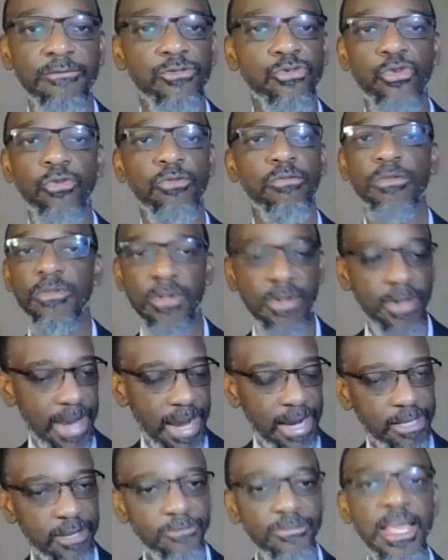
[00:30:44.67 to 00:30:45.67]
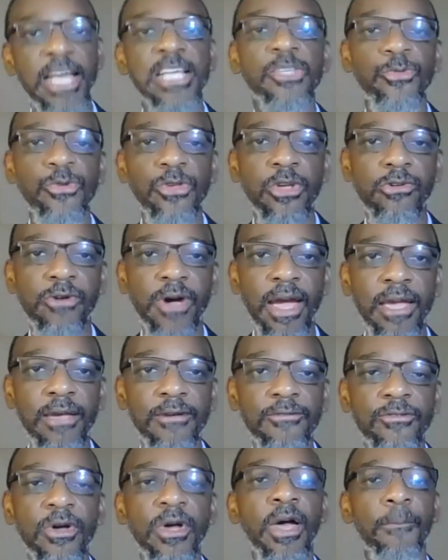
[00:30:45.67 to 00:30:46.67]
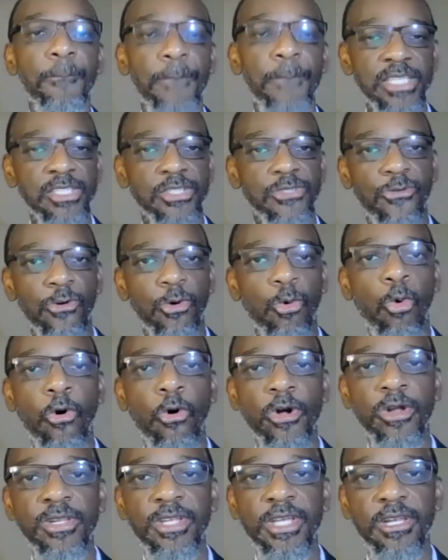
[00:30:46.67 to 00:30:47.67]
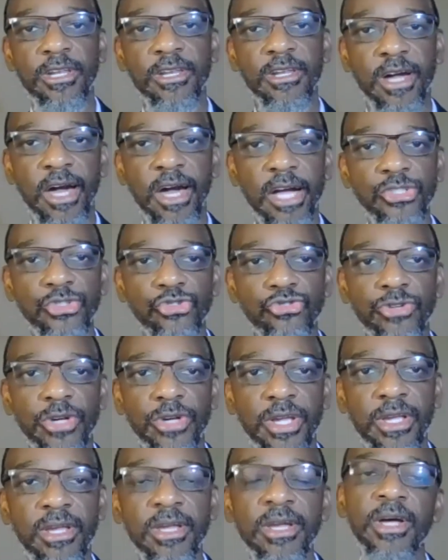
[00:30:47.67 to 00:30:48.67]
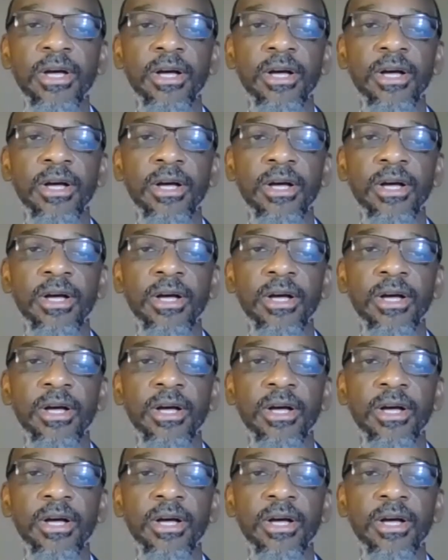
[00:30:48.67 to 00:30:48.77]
So negative tests when you arrive, measures for quarantine in the country,